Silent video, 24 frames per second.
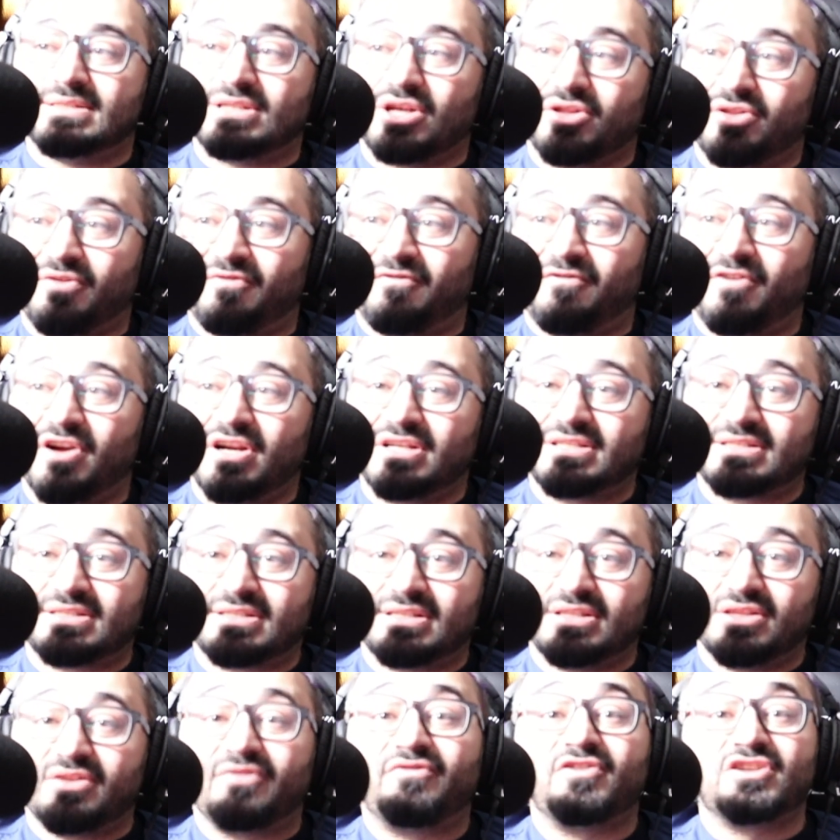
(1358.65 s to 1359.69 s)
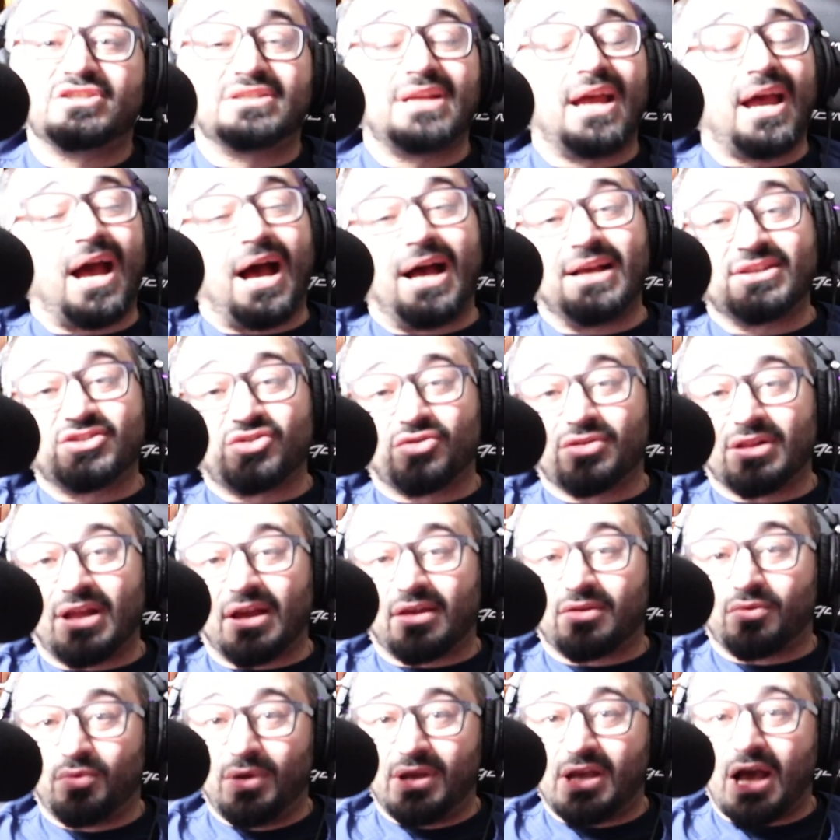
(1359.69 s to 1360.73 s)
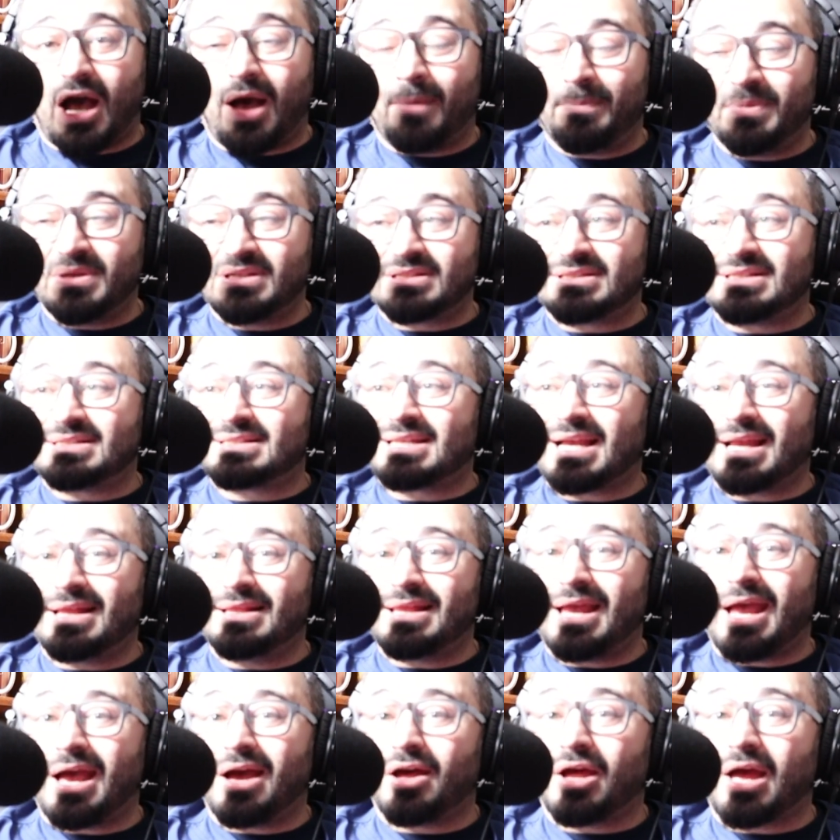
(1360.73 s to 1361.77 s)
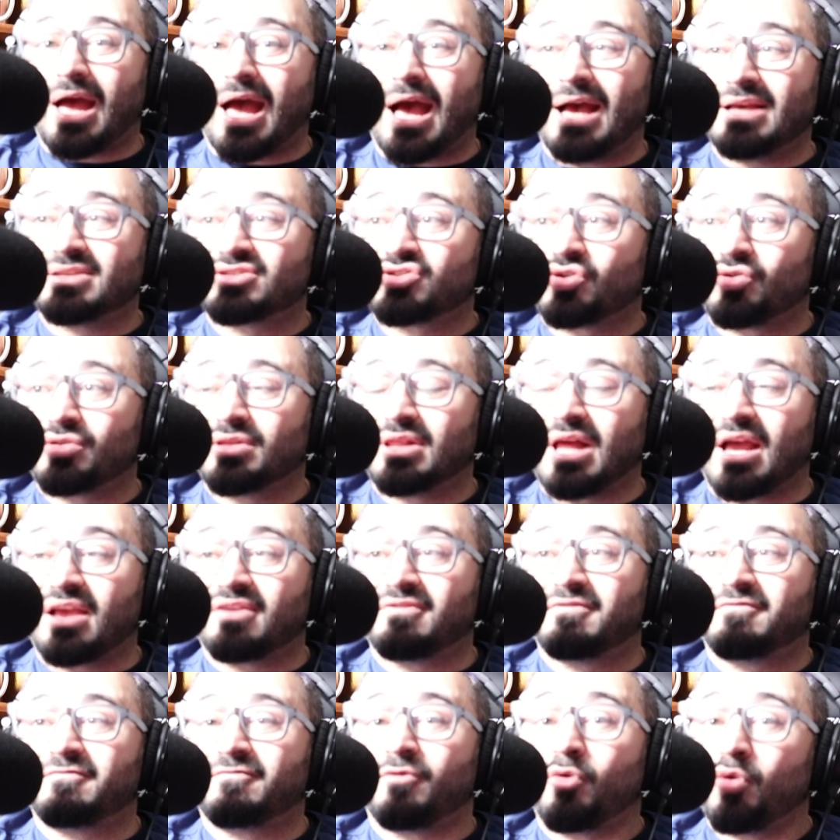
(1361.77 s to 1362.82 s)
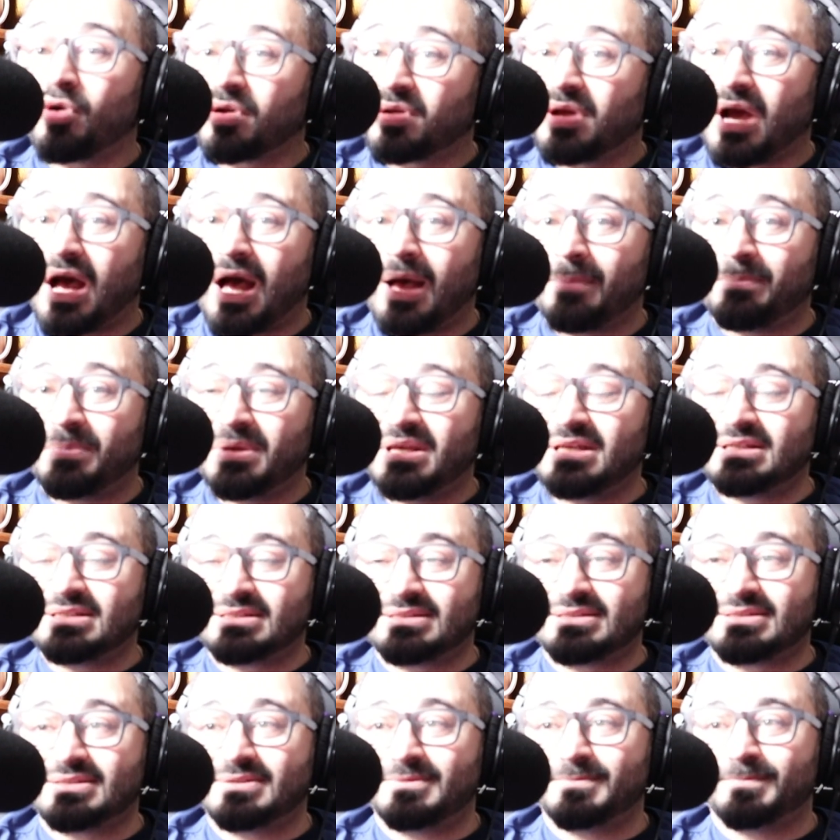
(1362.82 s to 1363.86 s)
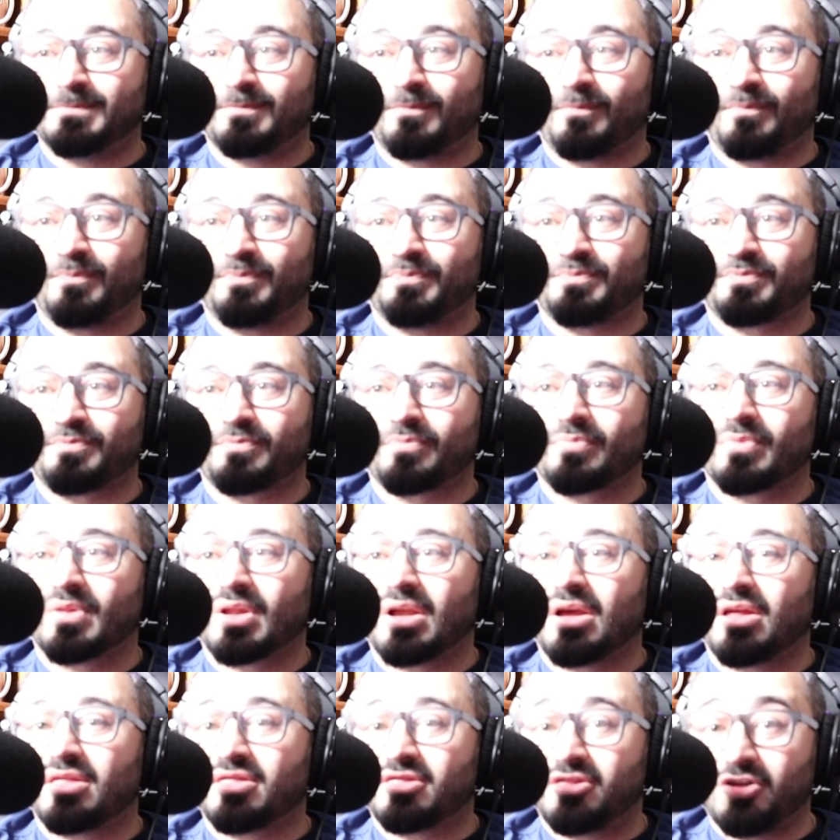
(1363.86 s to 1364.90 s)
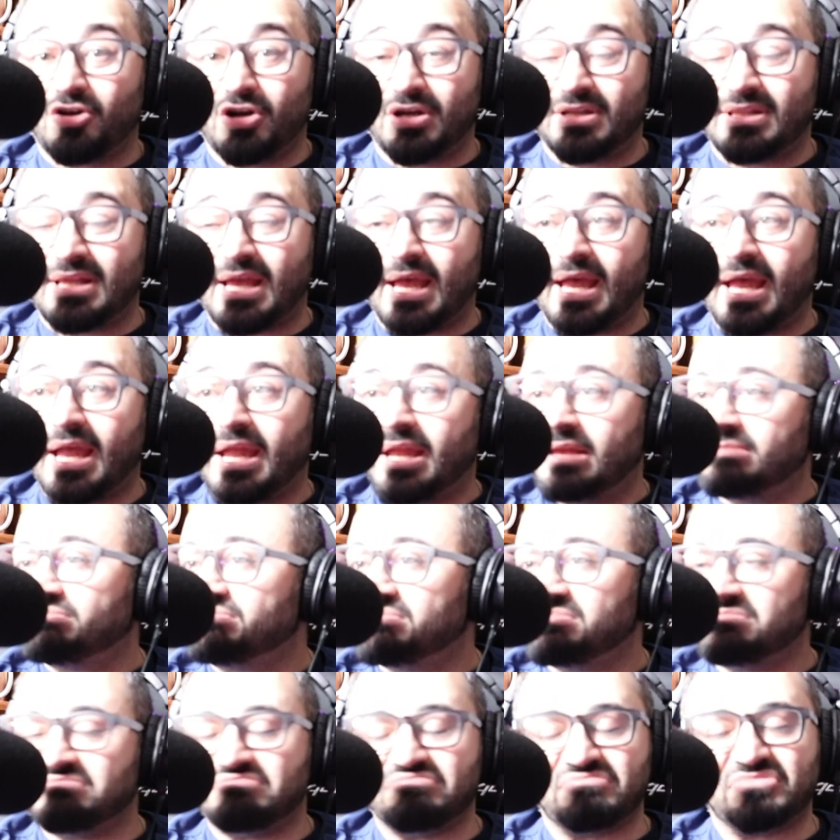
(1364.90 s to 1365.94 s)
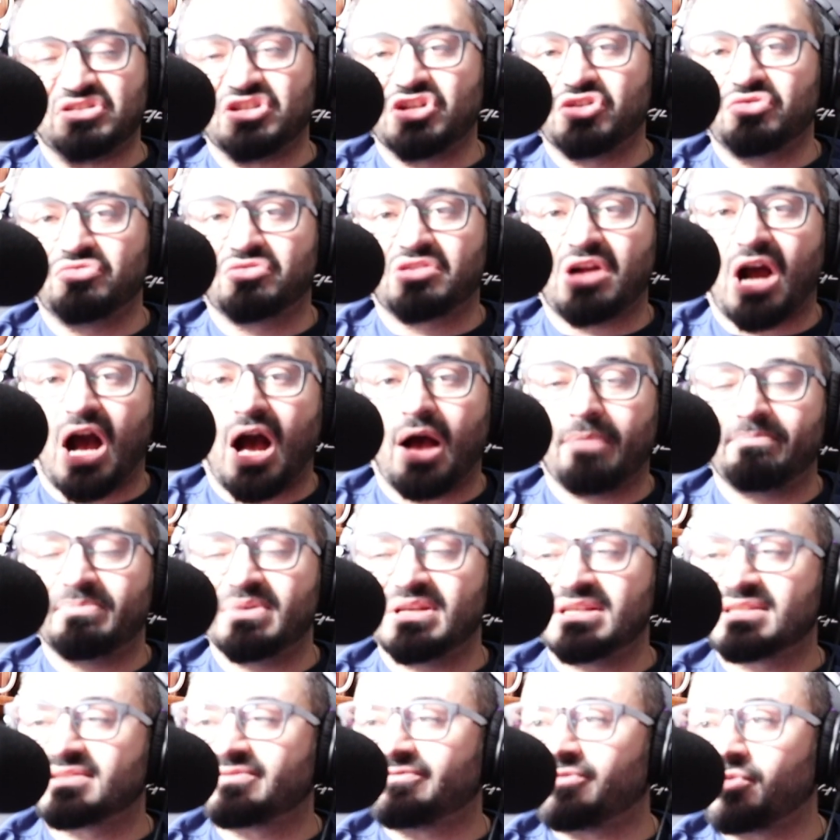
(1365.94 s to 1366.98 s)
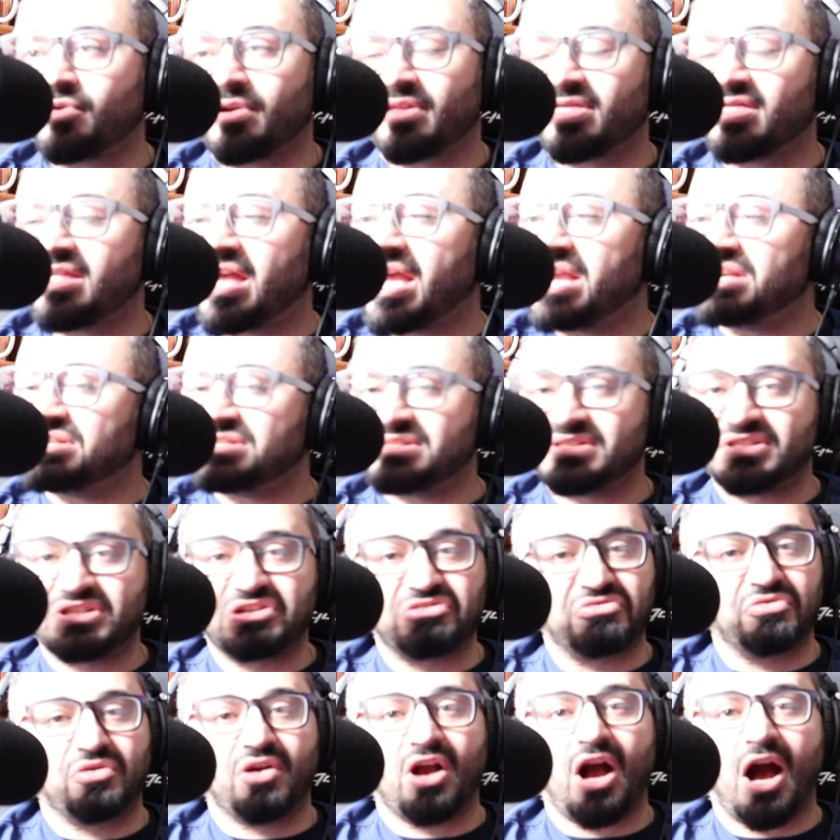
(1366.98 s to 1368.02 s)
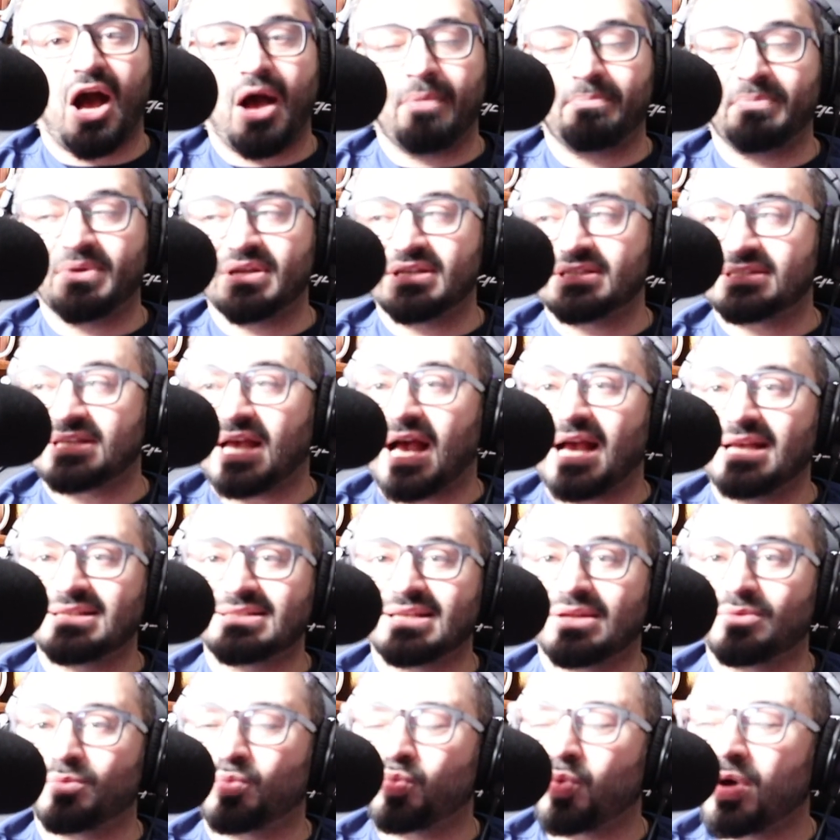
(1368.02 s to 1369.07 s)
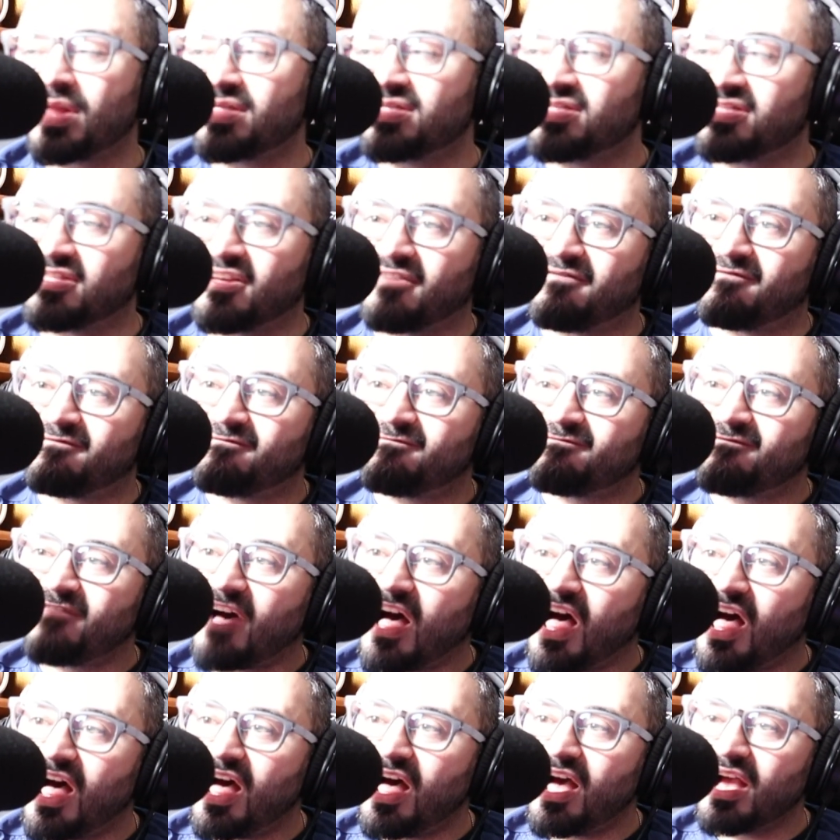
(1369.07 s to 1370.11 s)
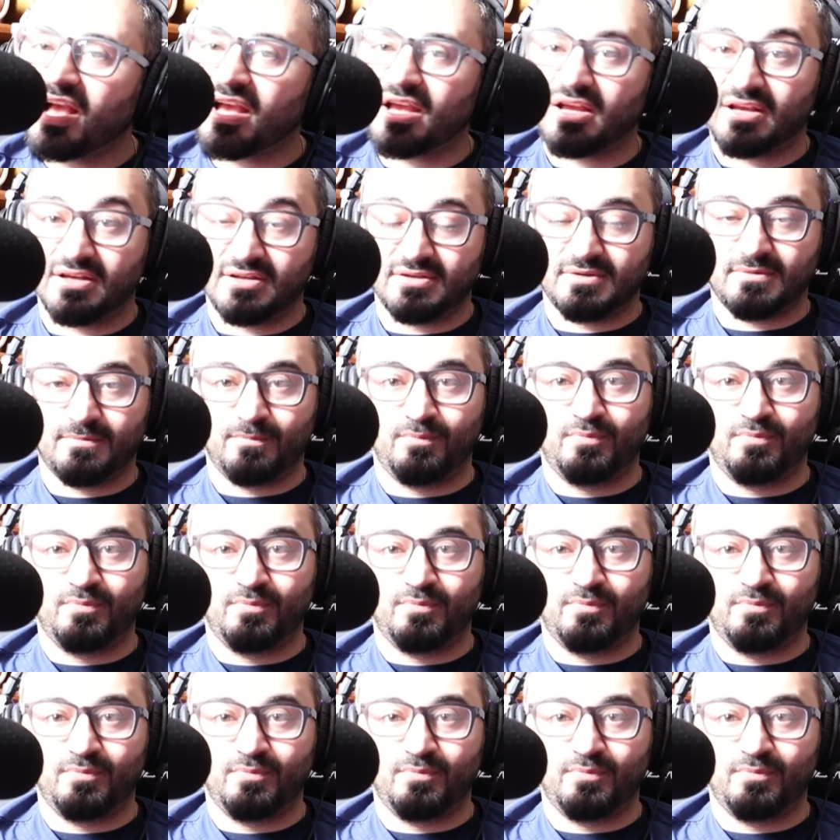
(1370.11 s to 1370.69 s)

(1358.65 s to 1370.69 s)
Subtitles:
So the first day, I sold like 3 copies. The second day, I sold like 4 copies. Third day, 0 copies. Fourth day, 0 copies. I said, what the fuck?